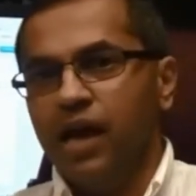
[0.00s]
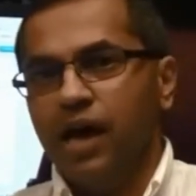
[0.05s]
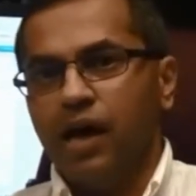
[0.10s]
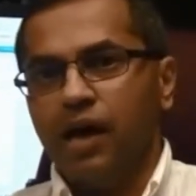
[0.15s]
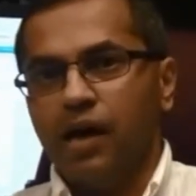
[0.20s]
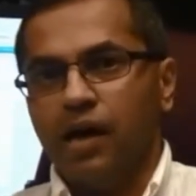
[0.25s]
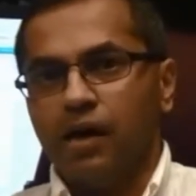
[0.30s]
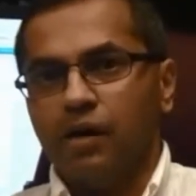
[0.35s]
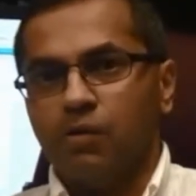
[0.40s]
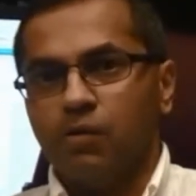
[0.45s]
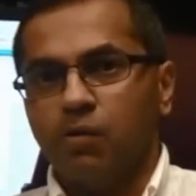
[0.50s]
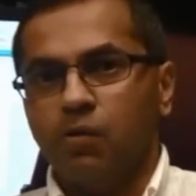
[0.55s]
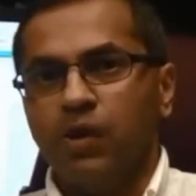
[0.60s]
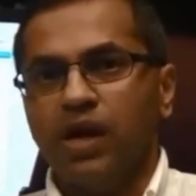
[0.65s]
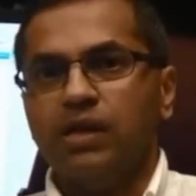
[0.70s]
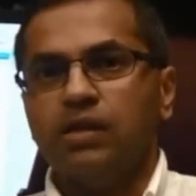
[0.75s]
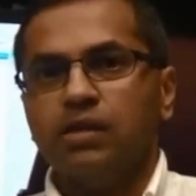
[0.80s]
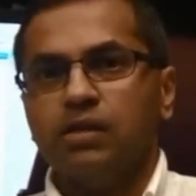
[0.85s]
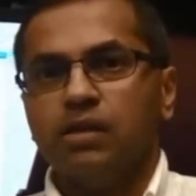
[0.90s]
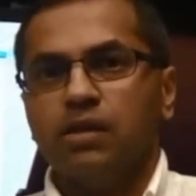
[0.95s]

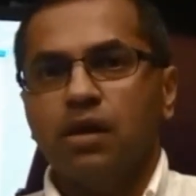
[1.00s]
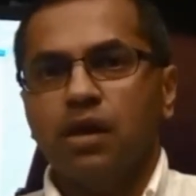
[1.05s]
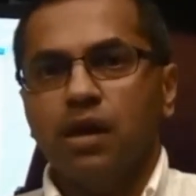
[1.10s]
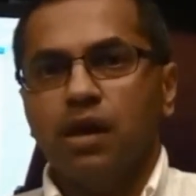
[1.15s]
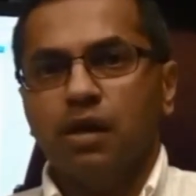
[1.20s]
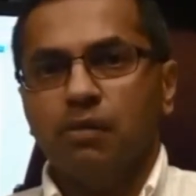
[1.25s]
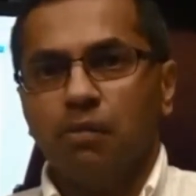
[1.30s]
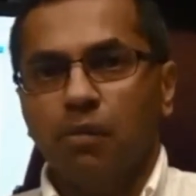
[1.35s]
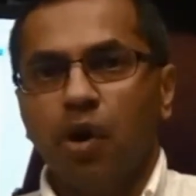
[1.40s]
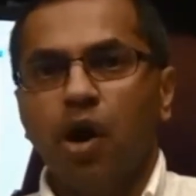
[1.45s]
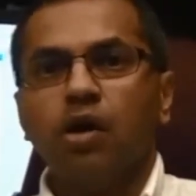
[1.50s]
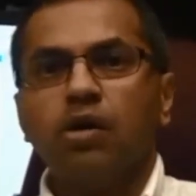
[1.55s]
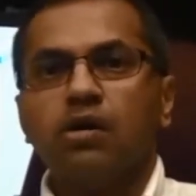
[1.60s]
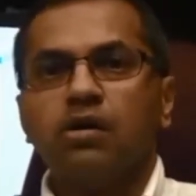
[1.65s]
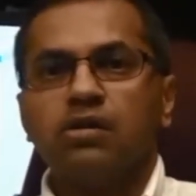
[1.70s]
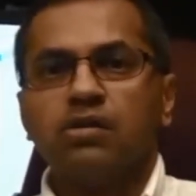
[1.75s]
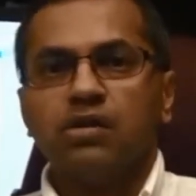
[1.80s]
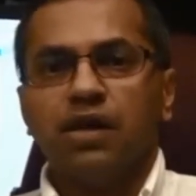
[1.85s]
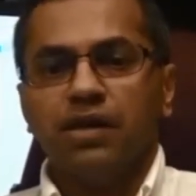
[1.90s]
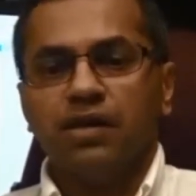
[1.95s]
With
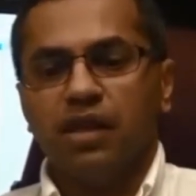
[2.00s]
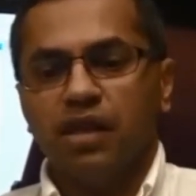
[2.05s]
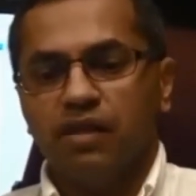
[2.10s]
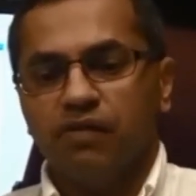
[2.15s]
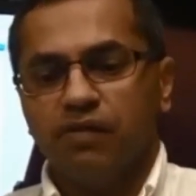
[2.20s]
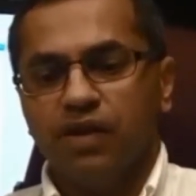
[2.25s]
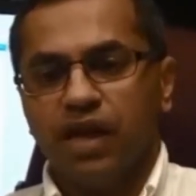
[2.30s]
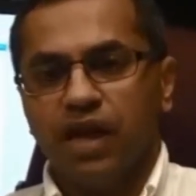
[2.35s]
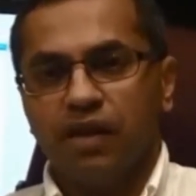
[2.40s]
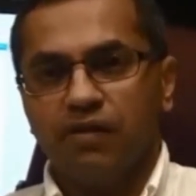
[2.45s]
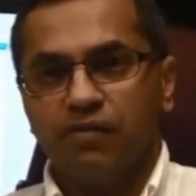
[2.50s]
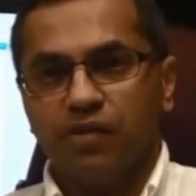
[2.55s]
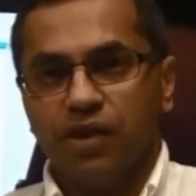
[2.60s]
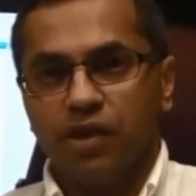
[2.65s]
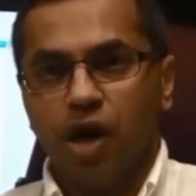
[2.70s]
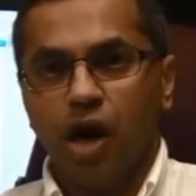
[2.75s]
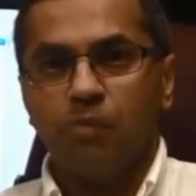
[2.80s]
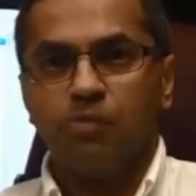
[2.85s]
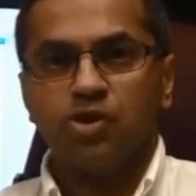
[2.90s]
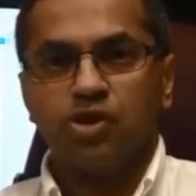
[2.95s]
models, I think we have
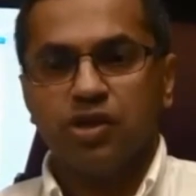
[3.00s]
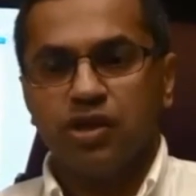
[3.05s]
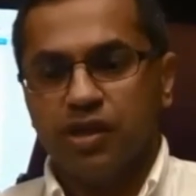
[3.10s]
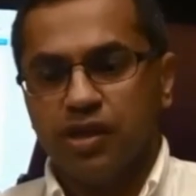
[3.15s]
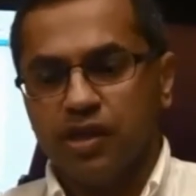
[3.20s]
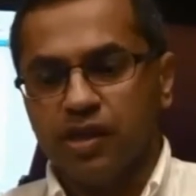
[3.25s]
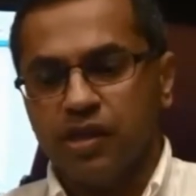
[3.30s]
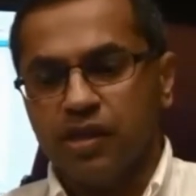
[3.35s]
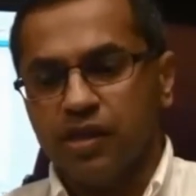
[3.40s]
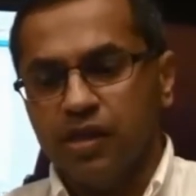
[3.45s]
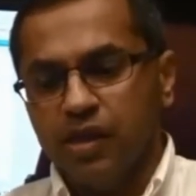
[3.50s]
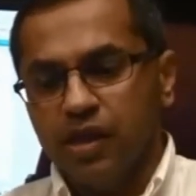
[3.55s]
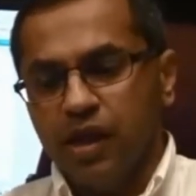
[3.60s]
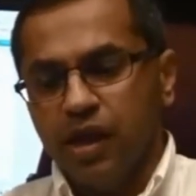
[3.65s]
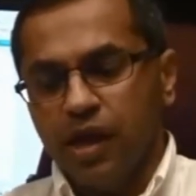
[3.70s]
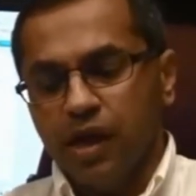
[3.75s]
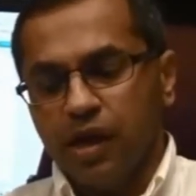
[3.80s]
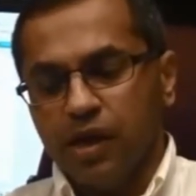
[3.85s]
the opportunity